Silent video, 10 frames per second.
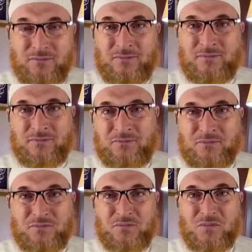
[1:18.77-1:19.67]

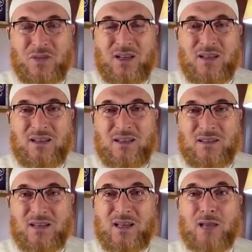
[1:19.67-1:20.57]

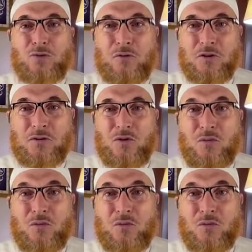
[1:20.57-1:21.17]
Zakat al-Fitr